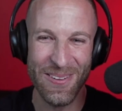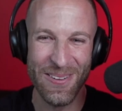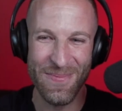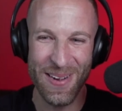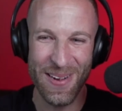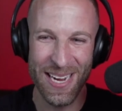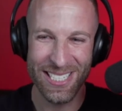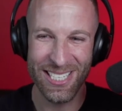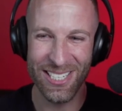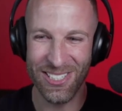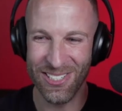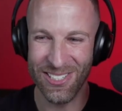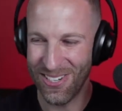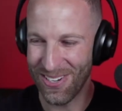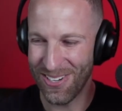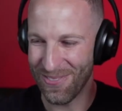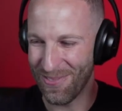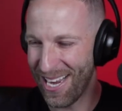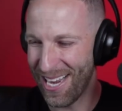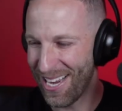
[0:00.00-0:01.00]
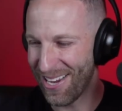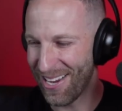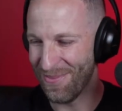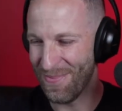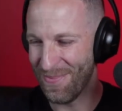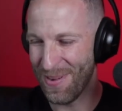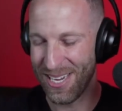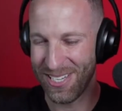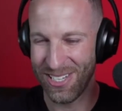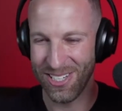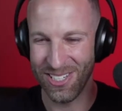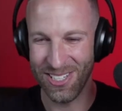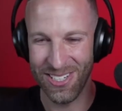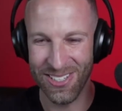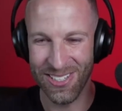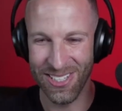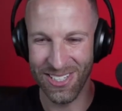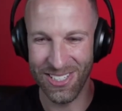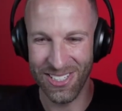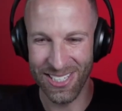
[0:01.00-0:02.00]
A box of chocolates. Wow, box of box
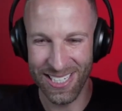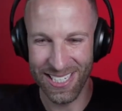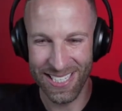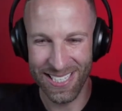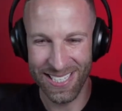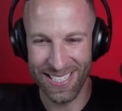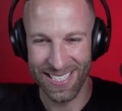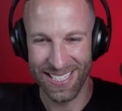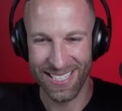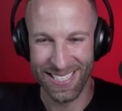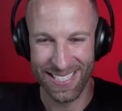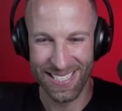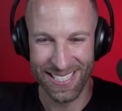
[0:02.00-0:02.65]
chocolates. Of chocolates. Yeah.